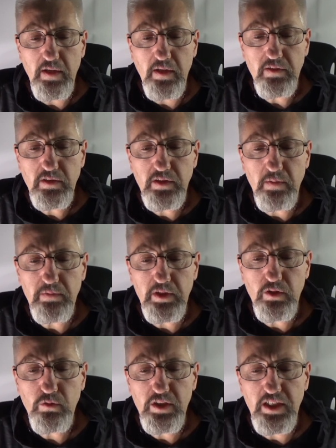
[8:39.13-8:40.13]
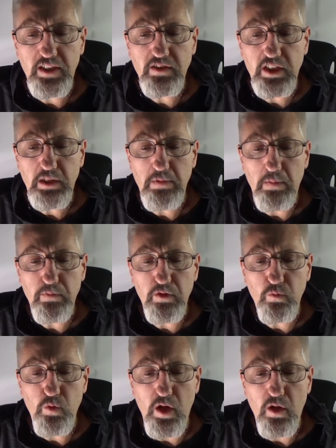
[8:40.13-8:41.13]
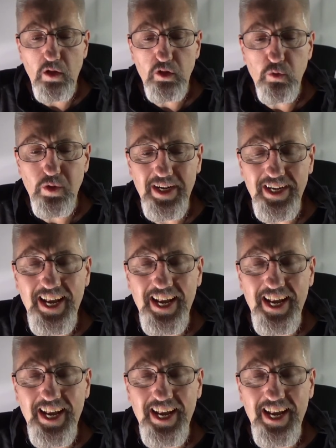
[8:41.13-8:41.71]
something you could easily come up with while you were on an